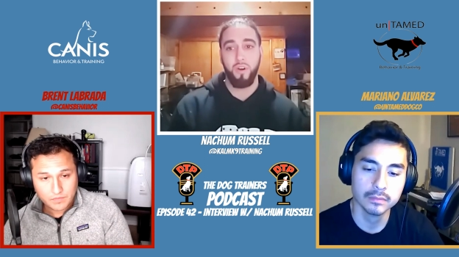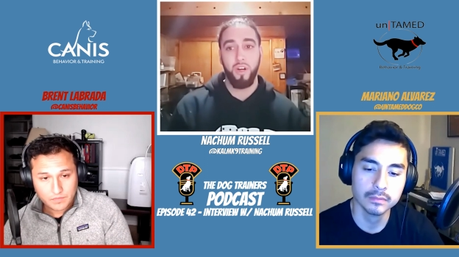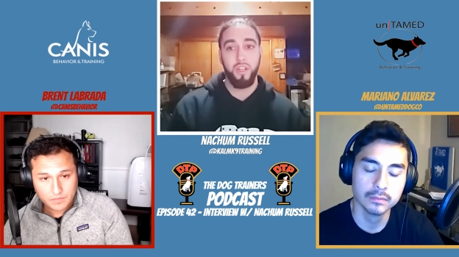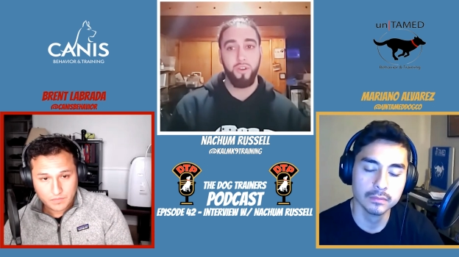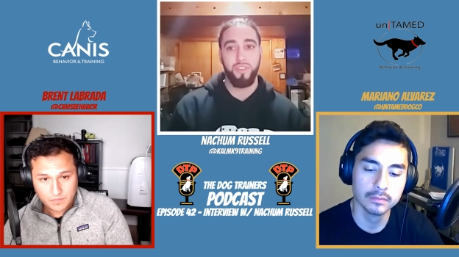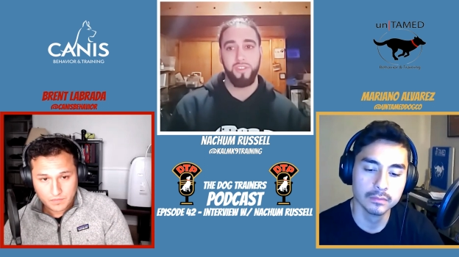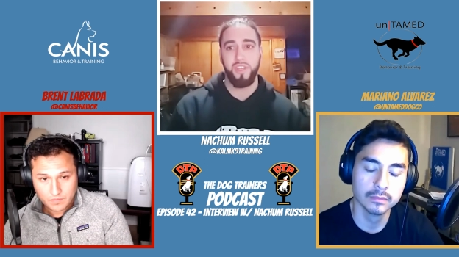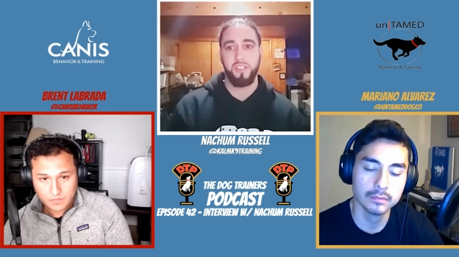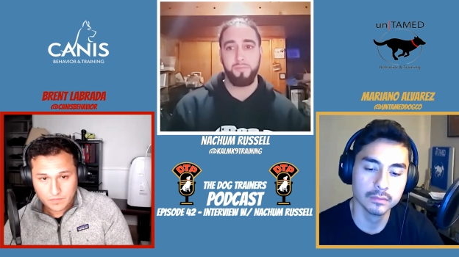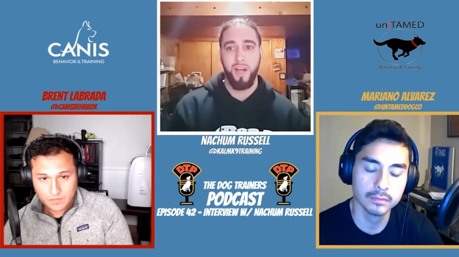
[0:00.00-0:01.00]
Speaker 1: audio things
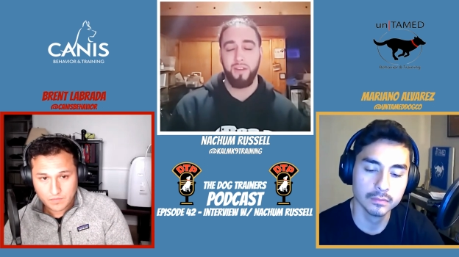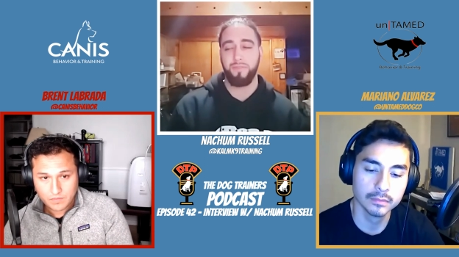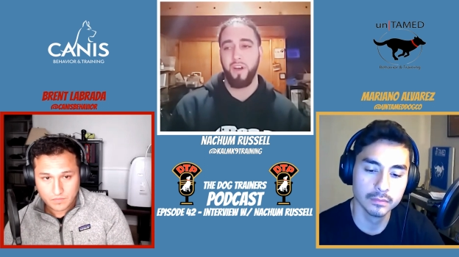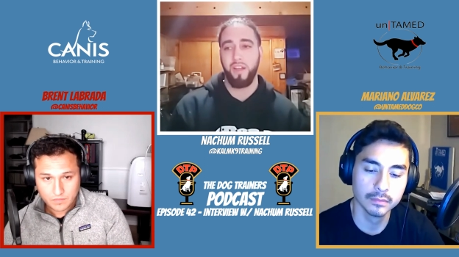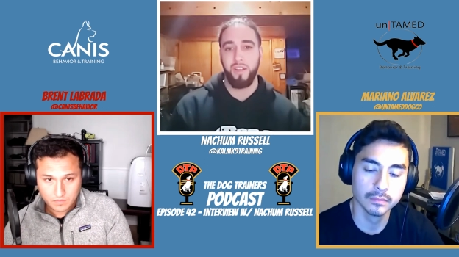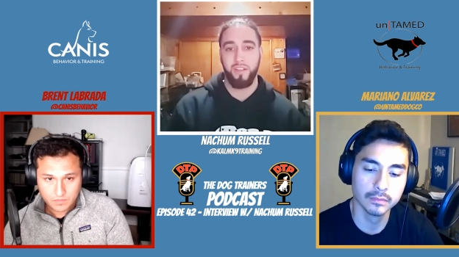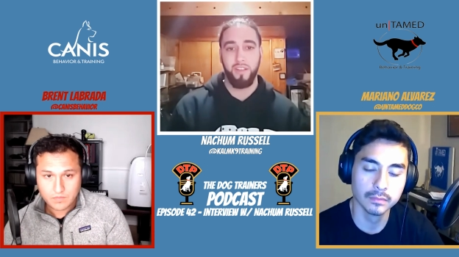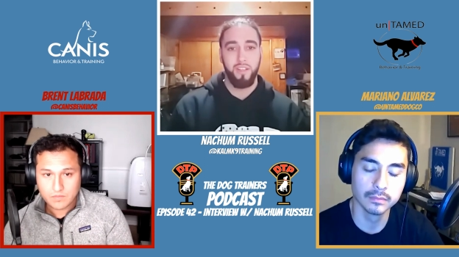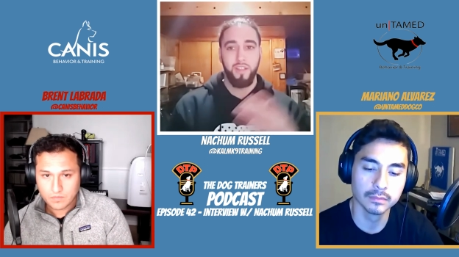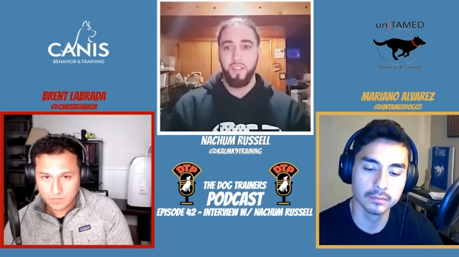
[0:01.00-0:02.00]
like Spotify and
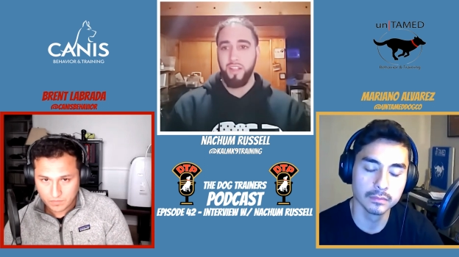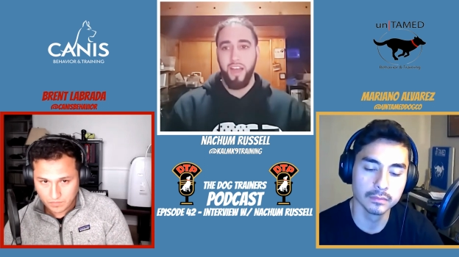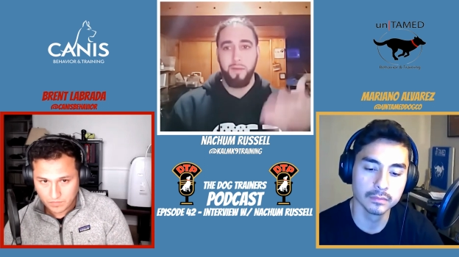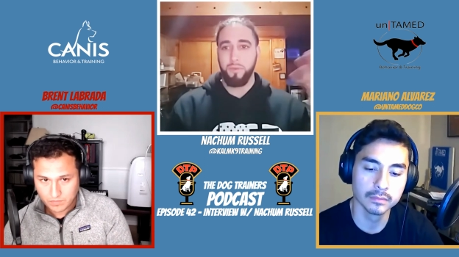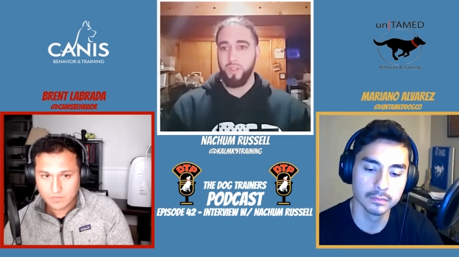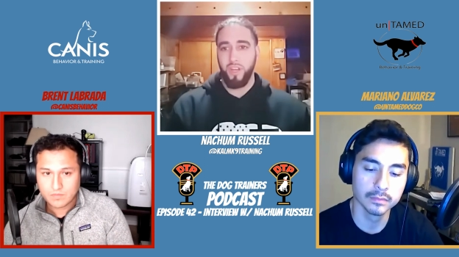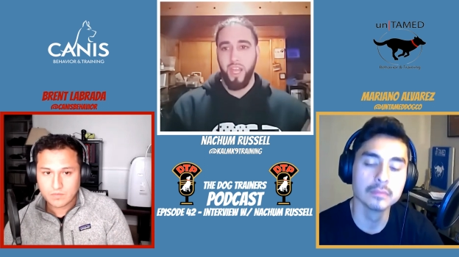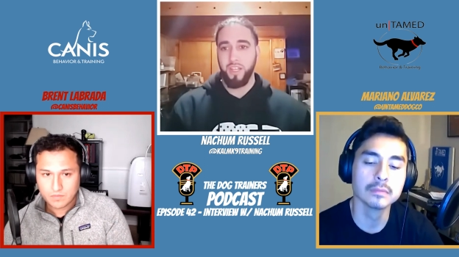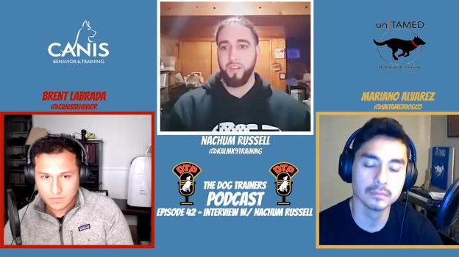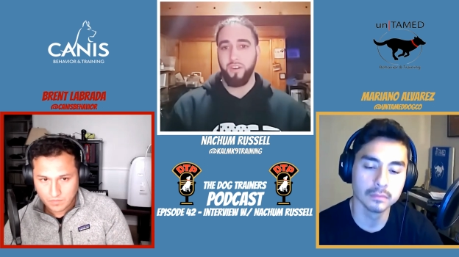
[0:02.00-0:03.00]
Apple and
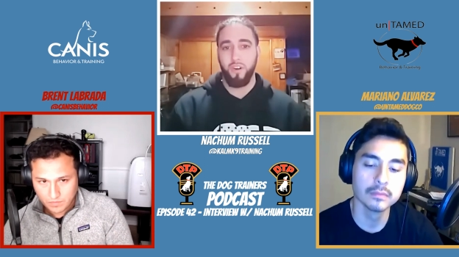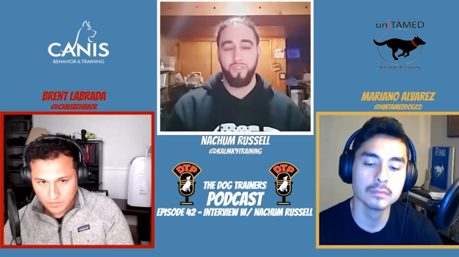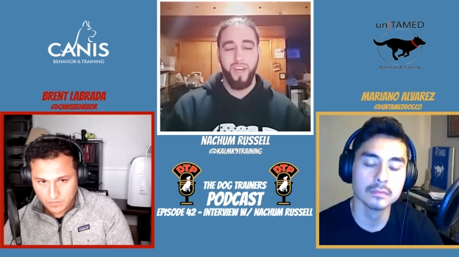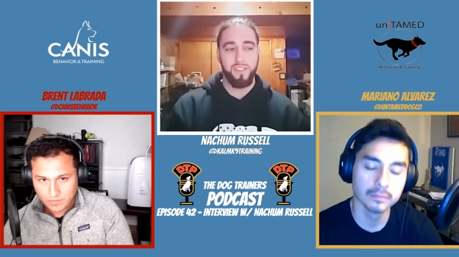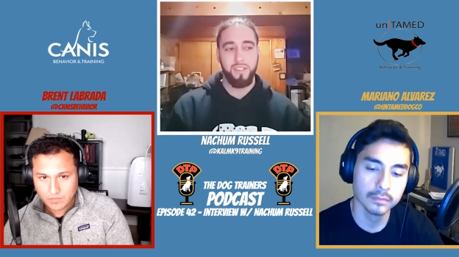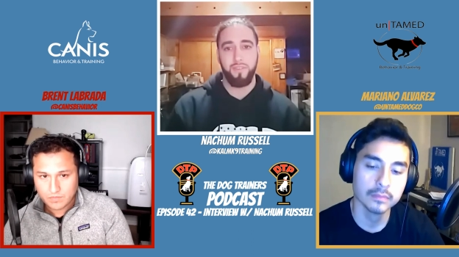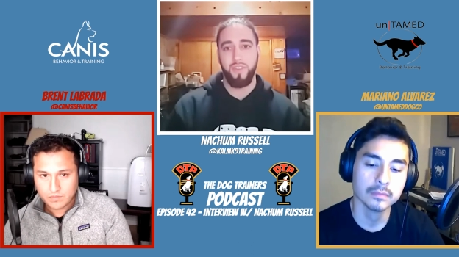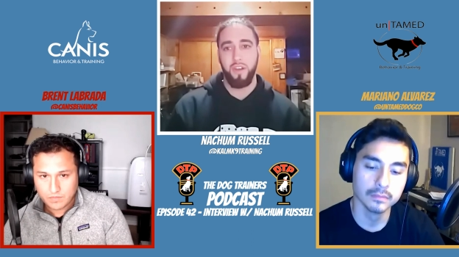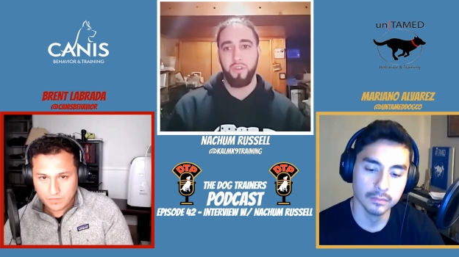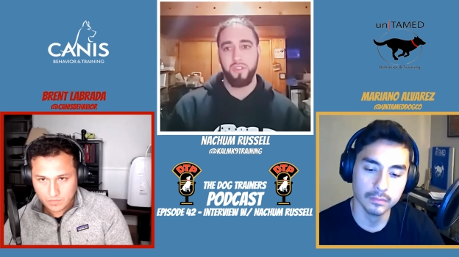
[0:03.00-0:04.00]
Anchor and all of that stuff,
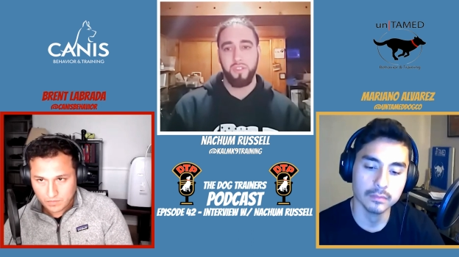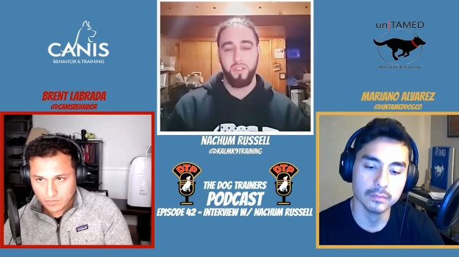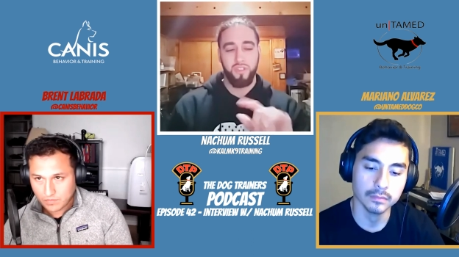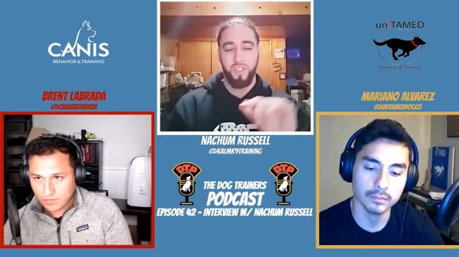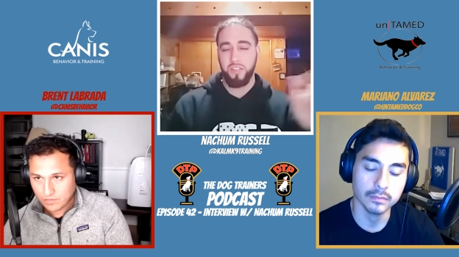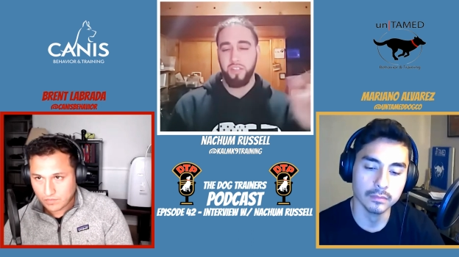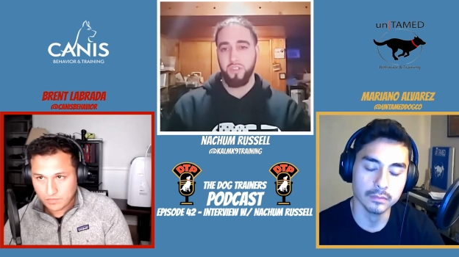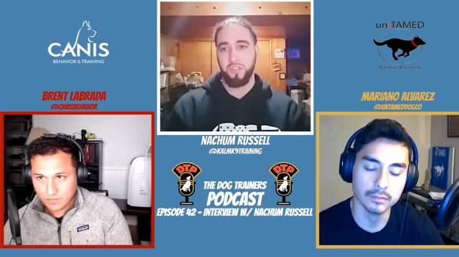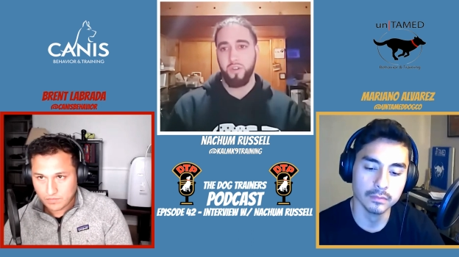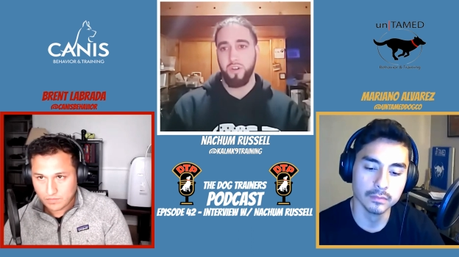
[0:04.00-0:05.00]
then you could mm. search not
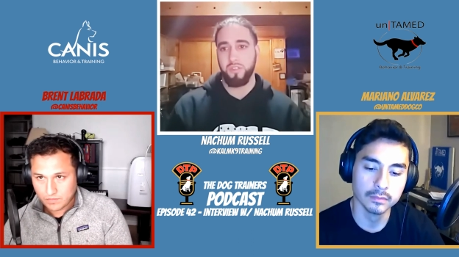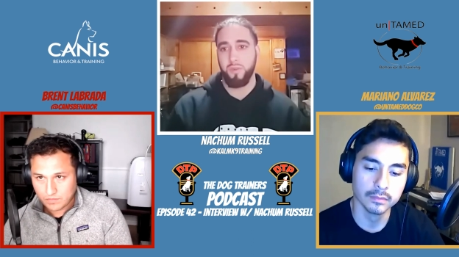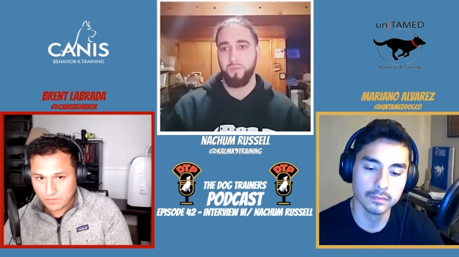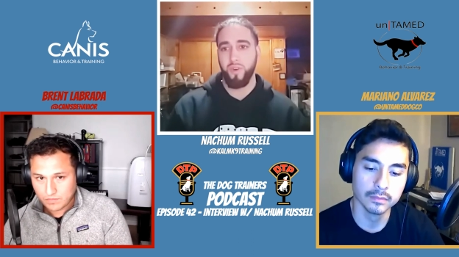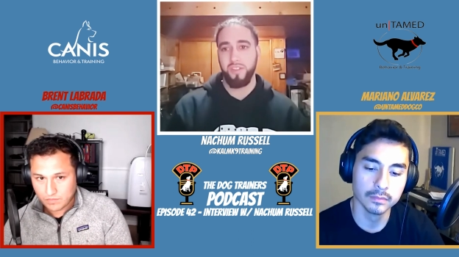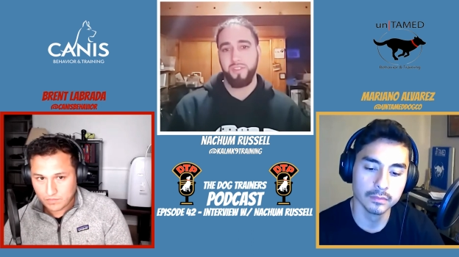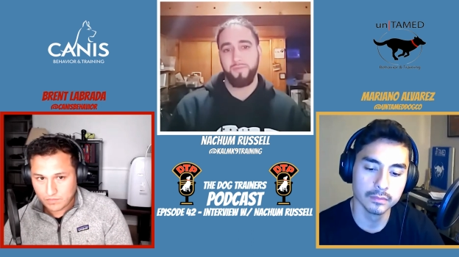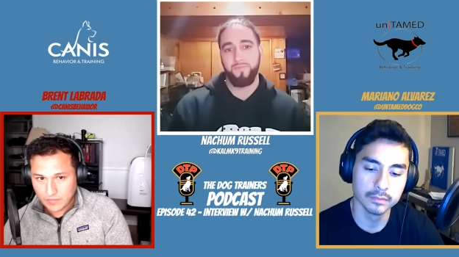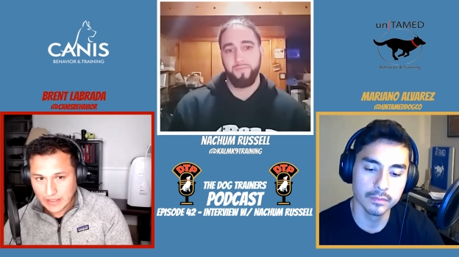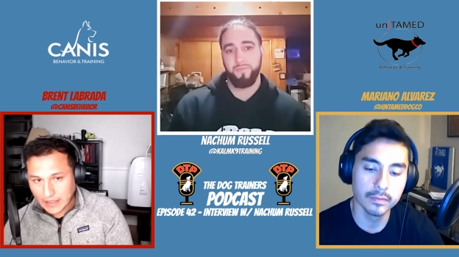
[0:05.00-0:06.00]
just dogs with Russ.
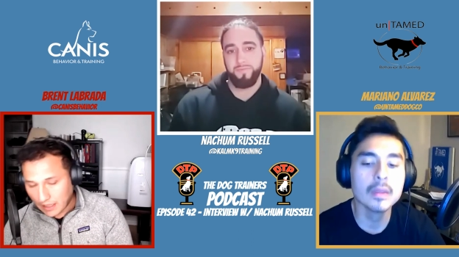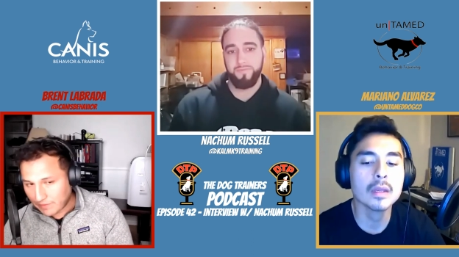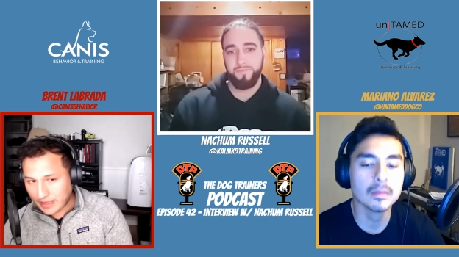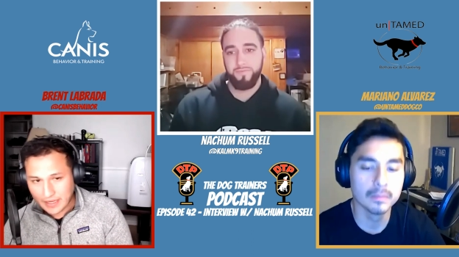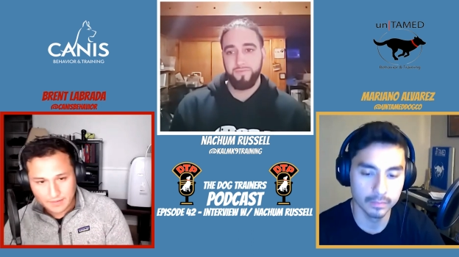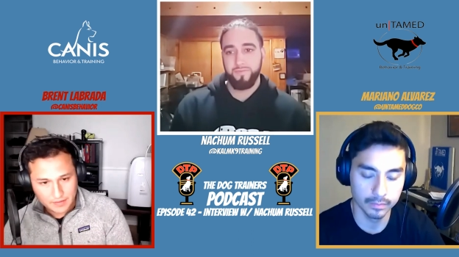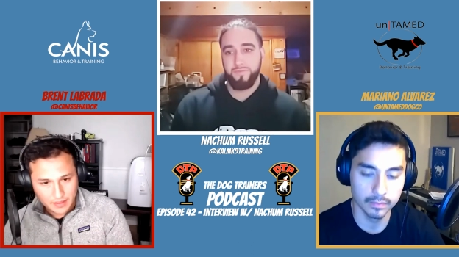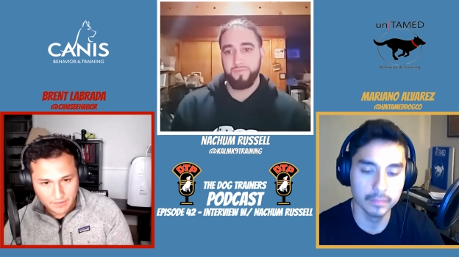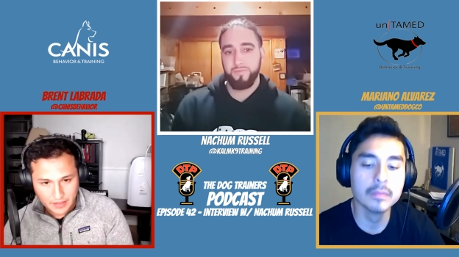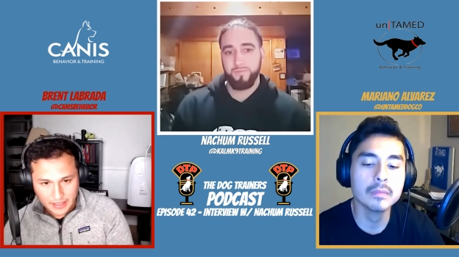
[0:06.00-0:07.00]
Speaker 2: Love that,
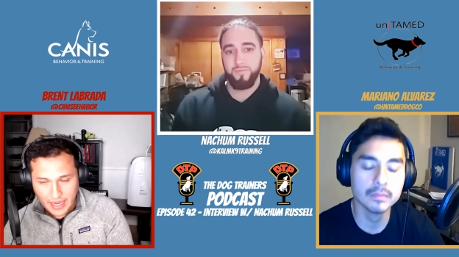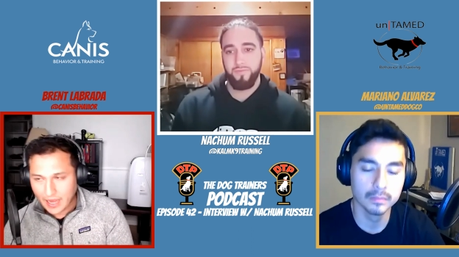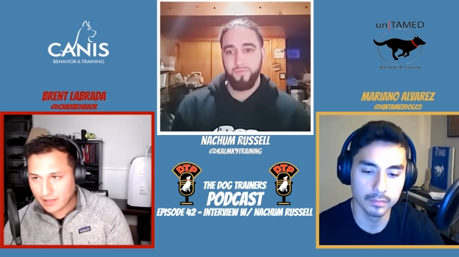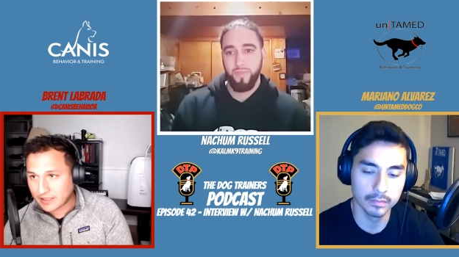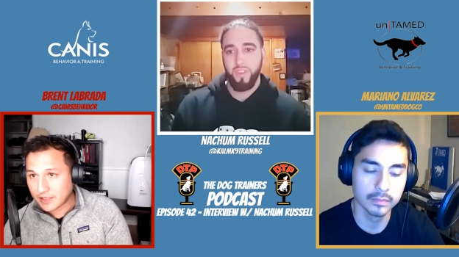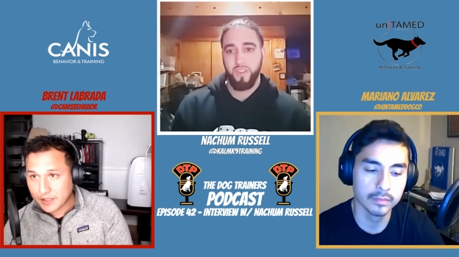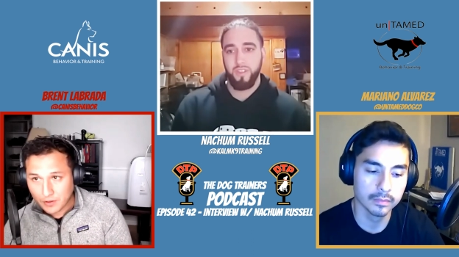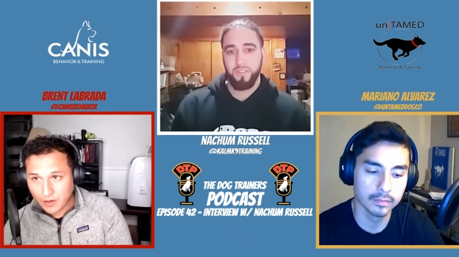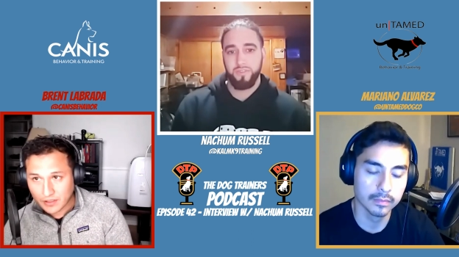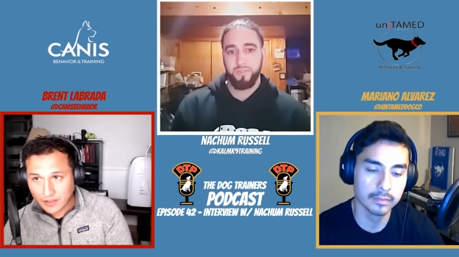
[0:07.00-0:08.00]
love that. Yeah, I listen to
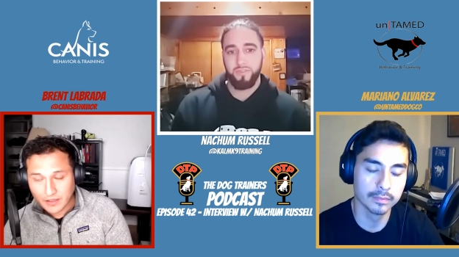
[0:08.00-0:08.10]
you on